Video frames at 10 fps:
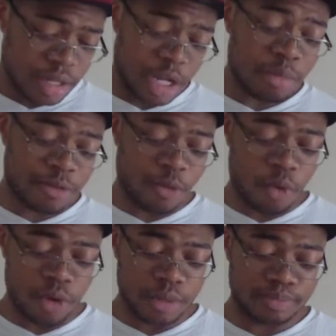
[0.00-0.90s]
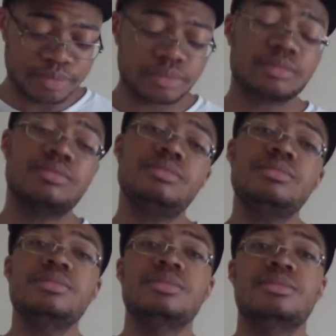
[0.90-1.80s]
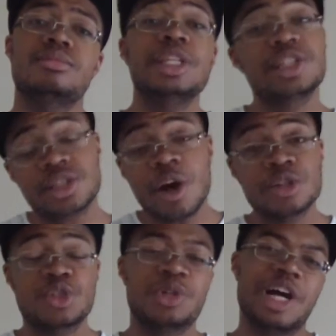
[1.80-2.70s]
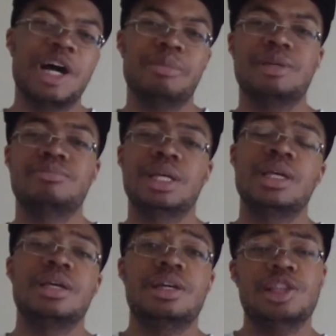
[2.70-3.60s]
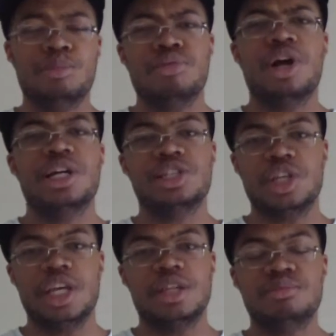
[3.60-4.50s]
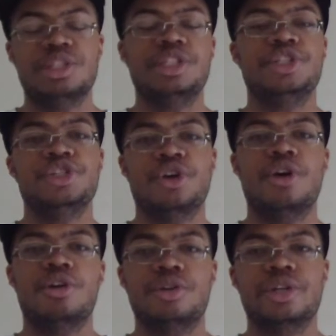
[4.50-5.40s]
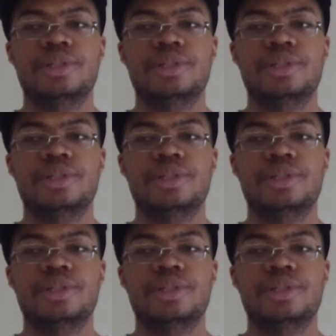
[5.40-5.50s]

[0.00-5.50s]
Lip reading: Number 4. This is also common. LeBron James is strong.